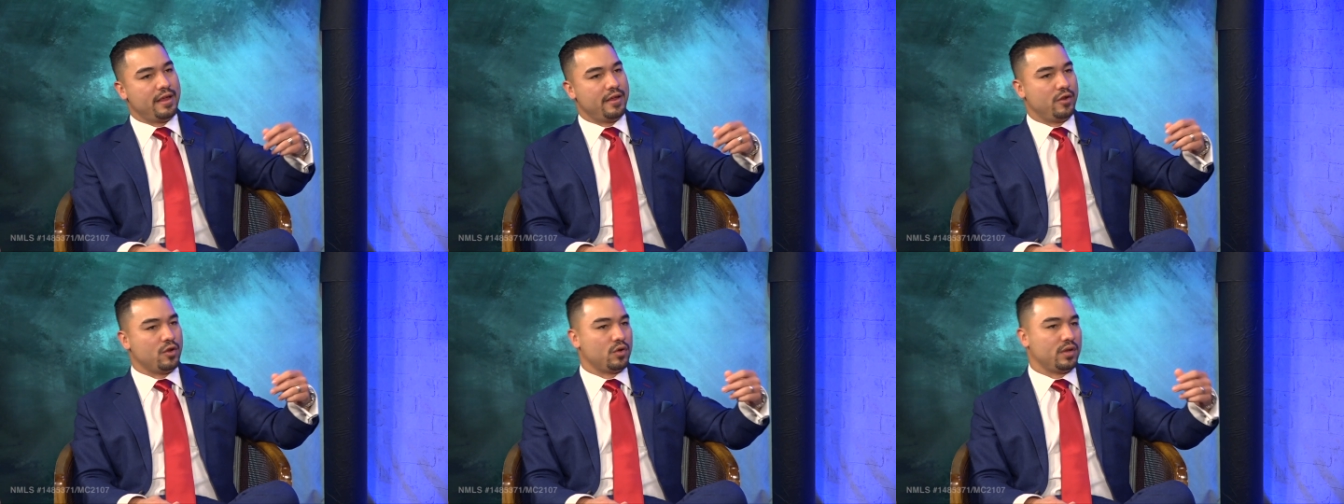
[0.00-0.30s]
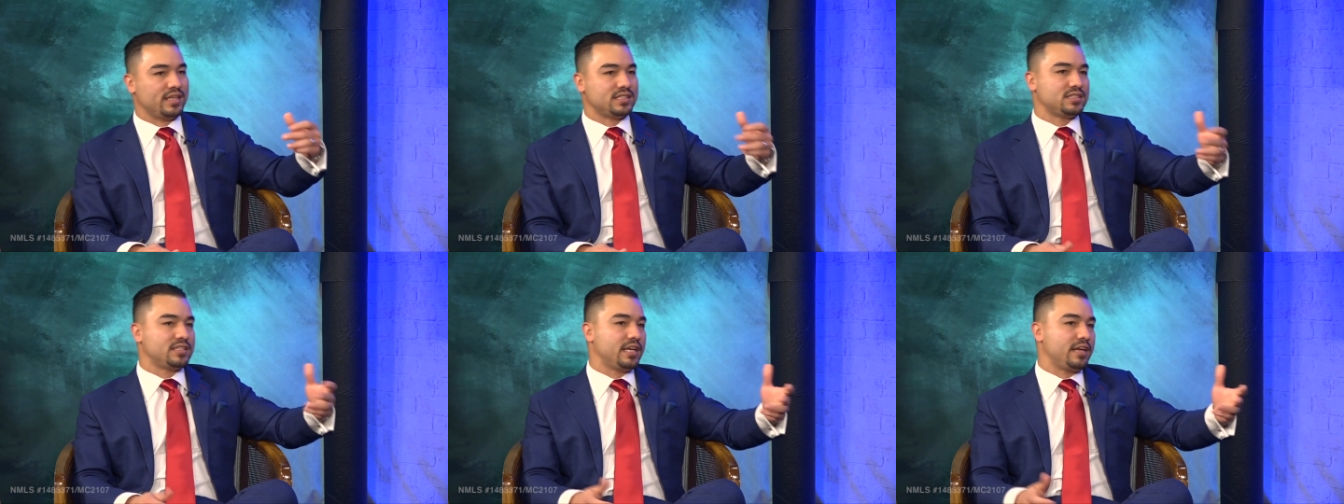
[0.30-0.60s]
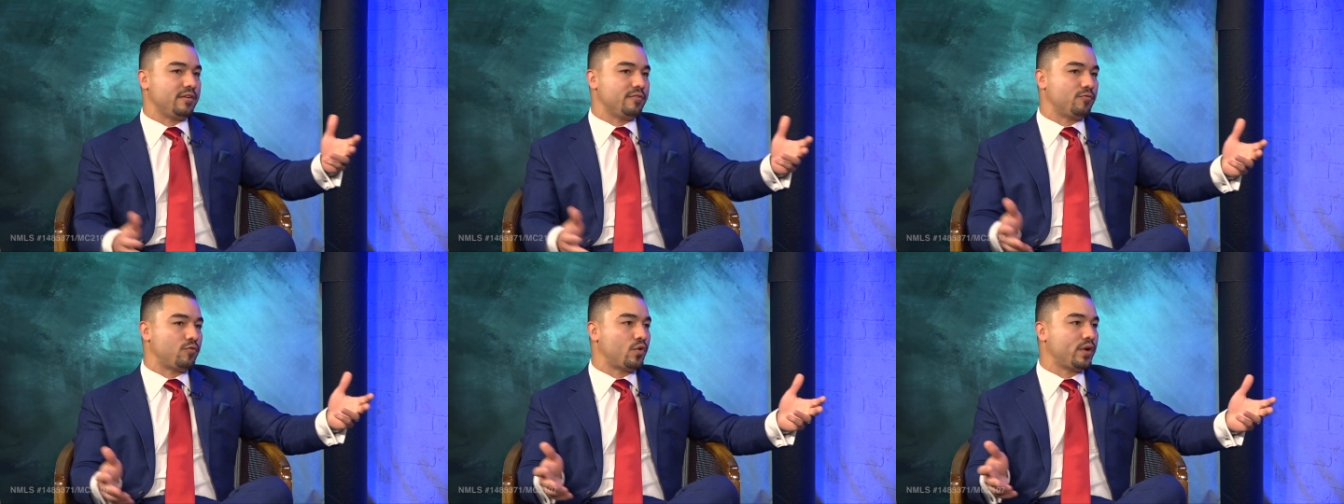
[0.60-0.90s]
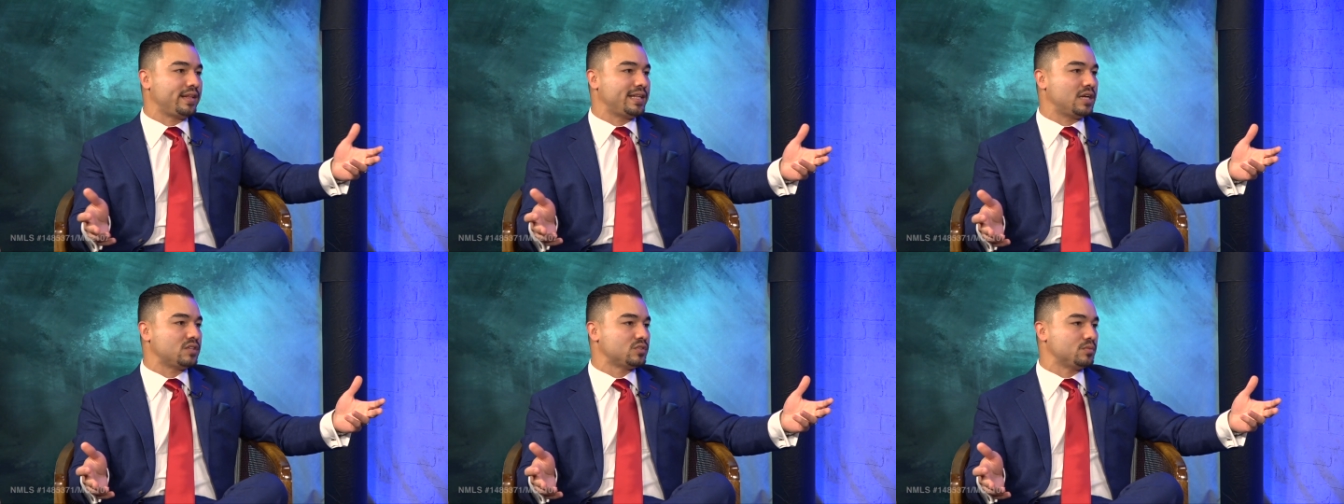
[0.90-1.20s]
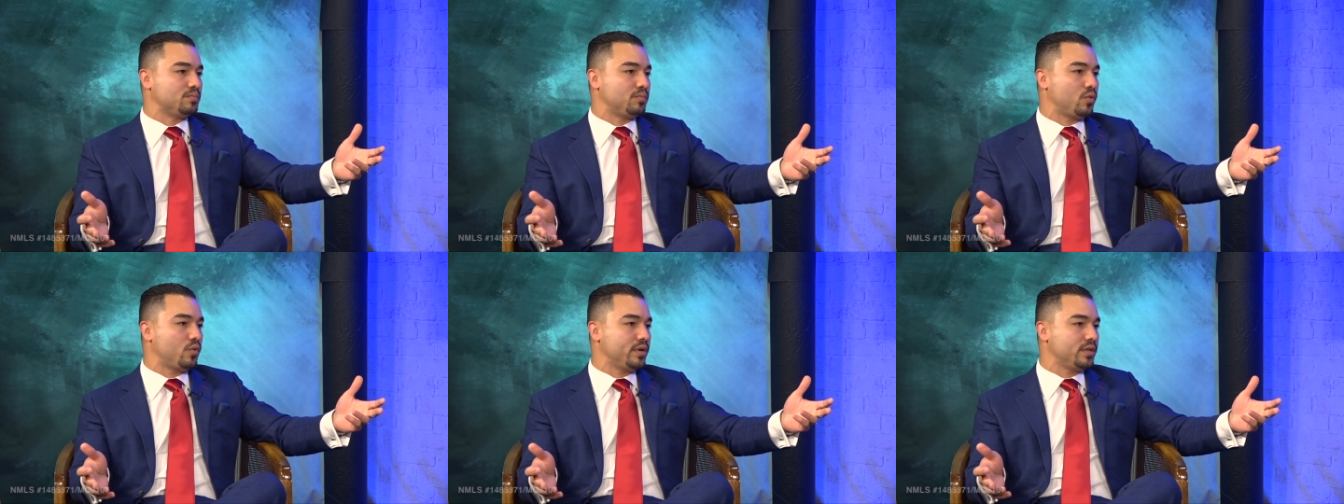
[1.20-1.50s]
let's say
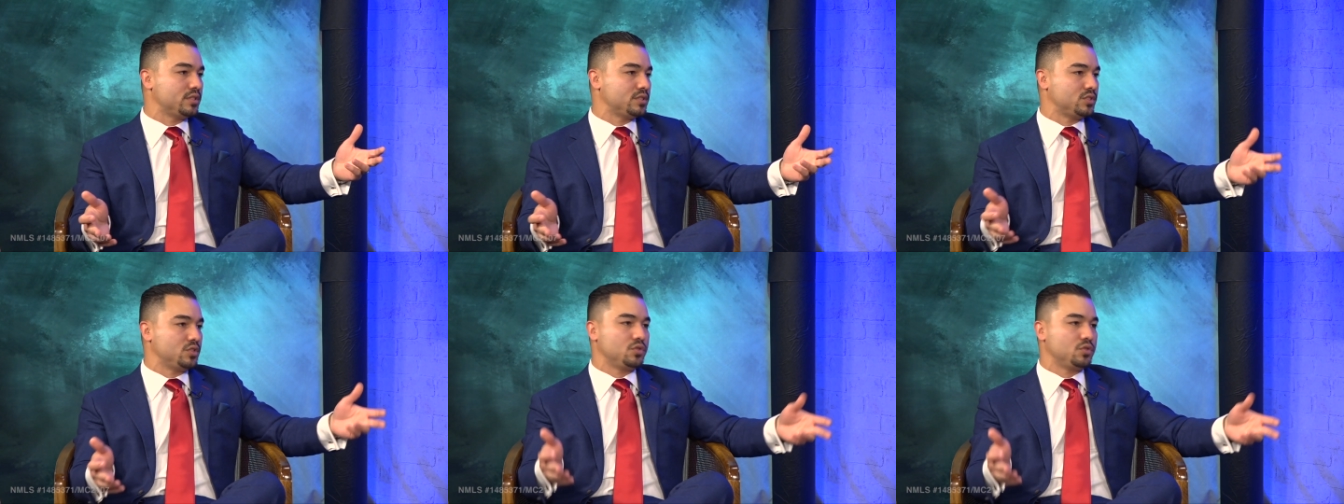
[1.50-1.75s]
40,000 points